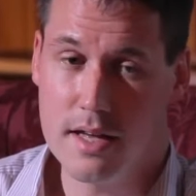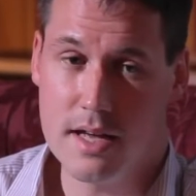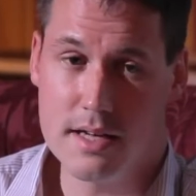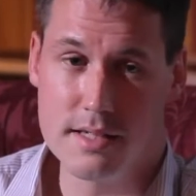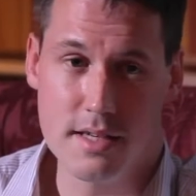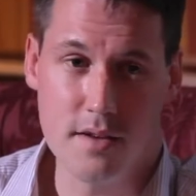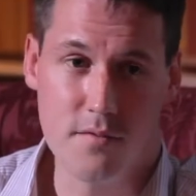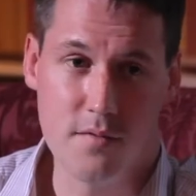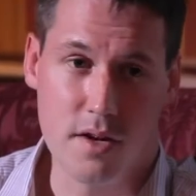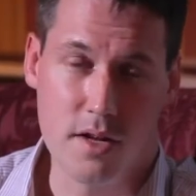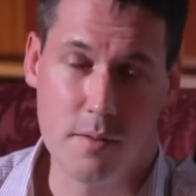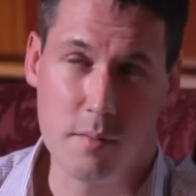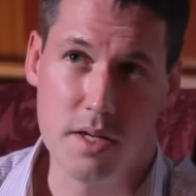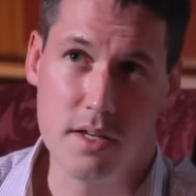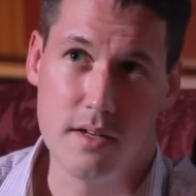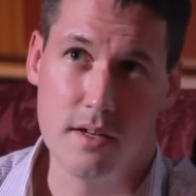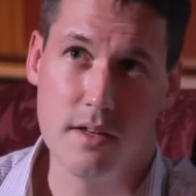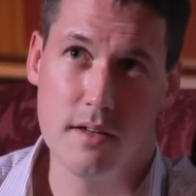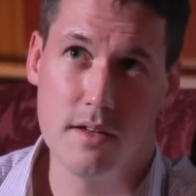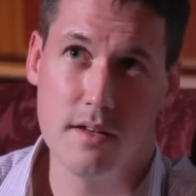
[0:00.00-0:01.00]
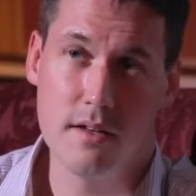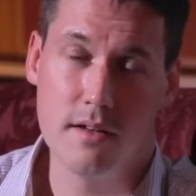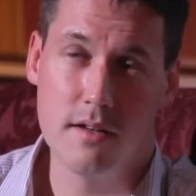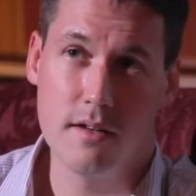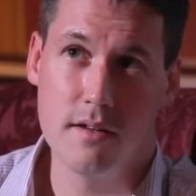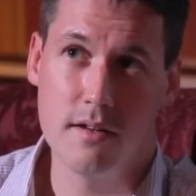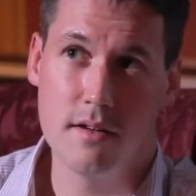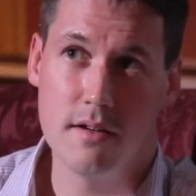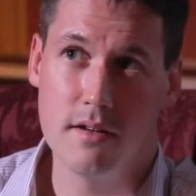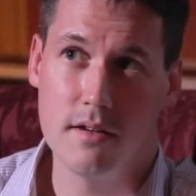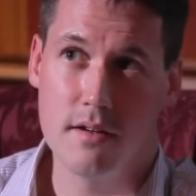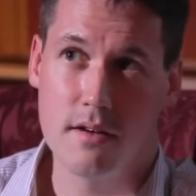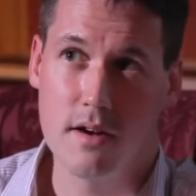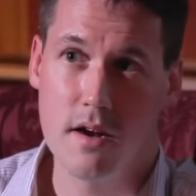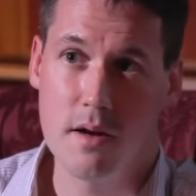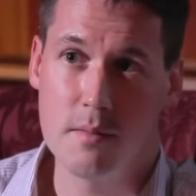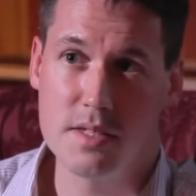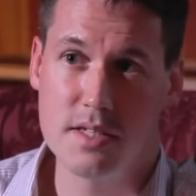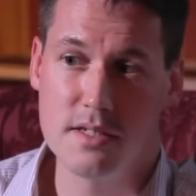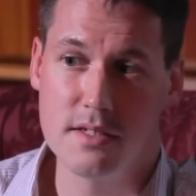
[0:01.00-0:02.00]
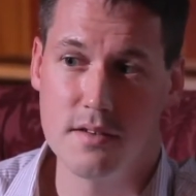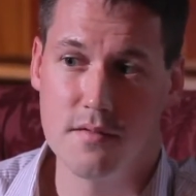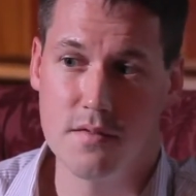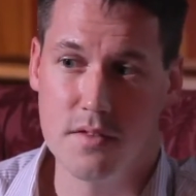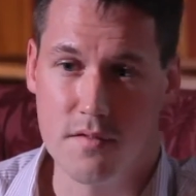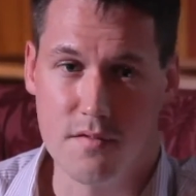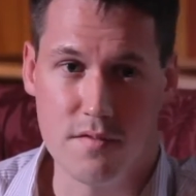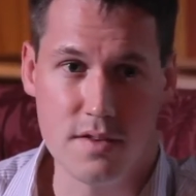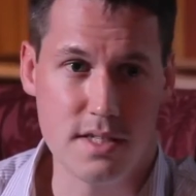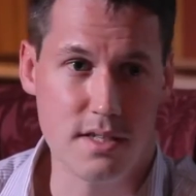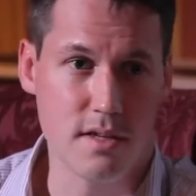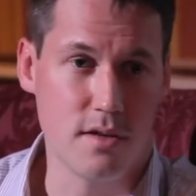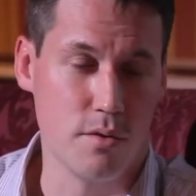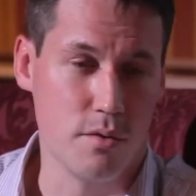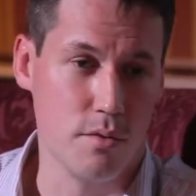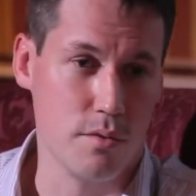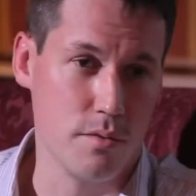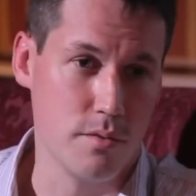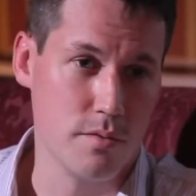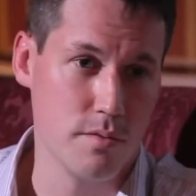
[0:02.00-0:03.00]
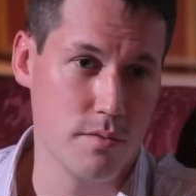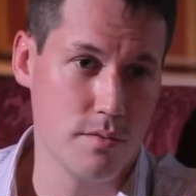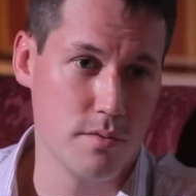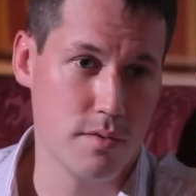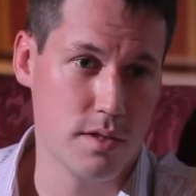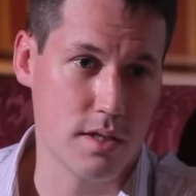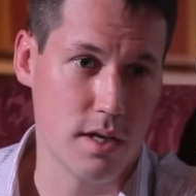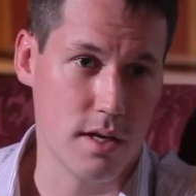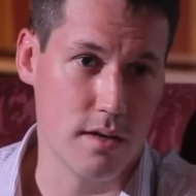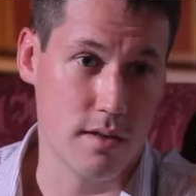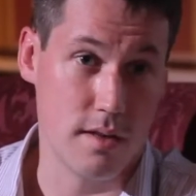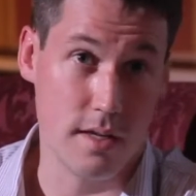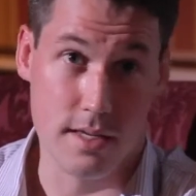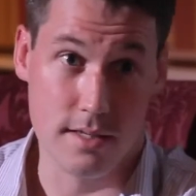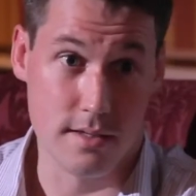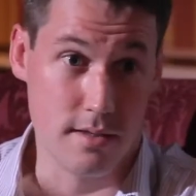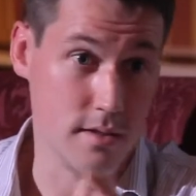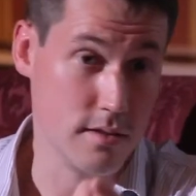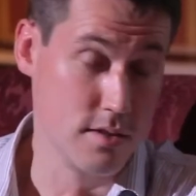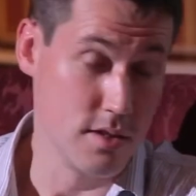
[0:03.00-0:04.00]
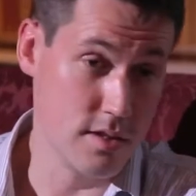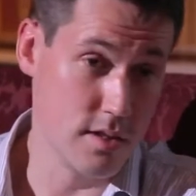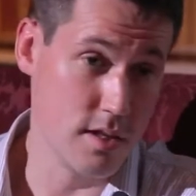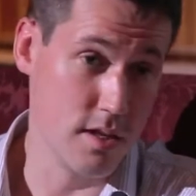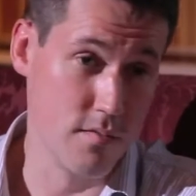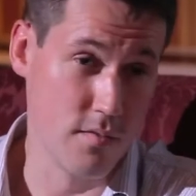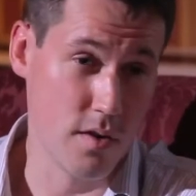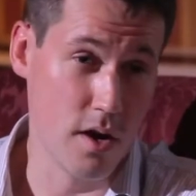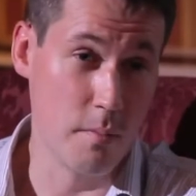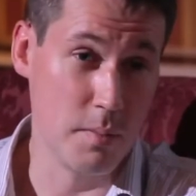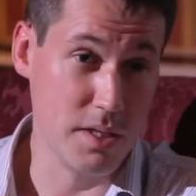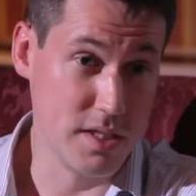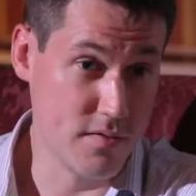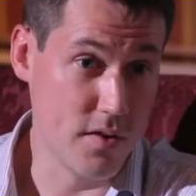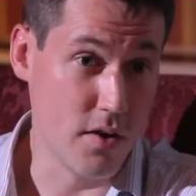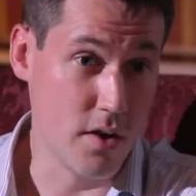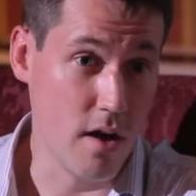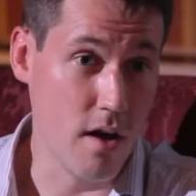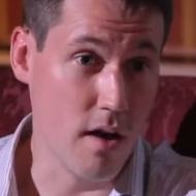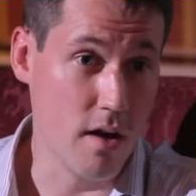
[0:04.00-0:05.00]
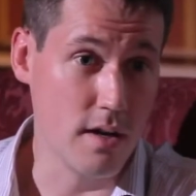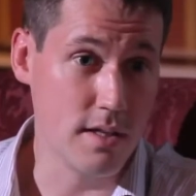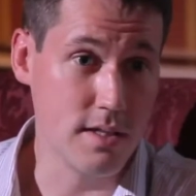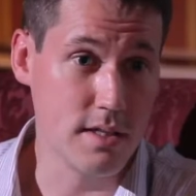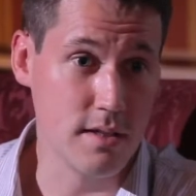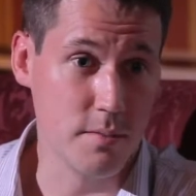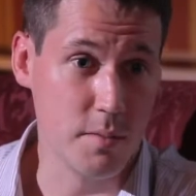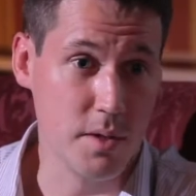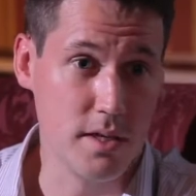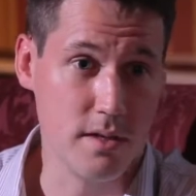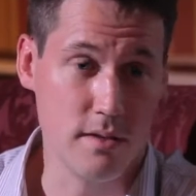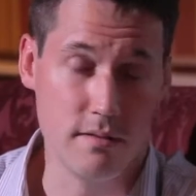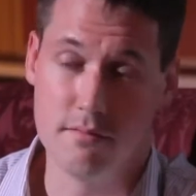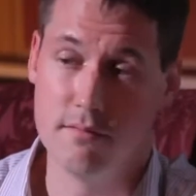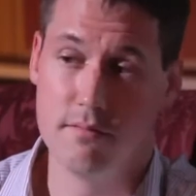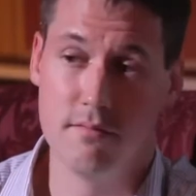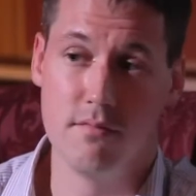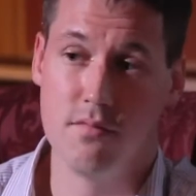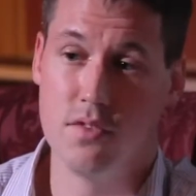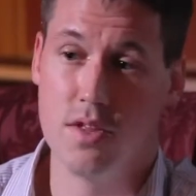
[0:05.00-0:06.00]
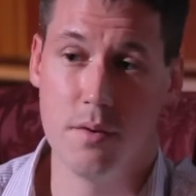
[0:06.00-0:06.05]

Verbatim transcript: Yeah, definitely. I mean, uh, acclimatizing for the physical side of things and just the environment is very hard. I mean, mm-hmm.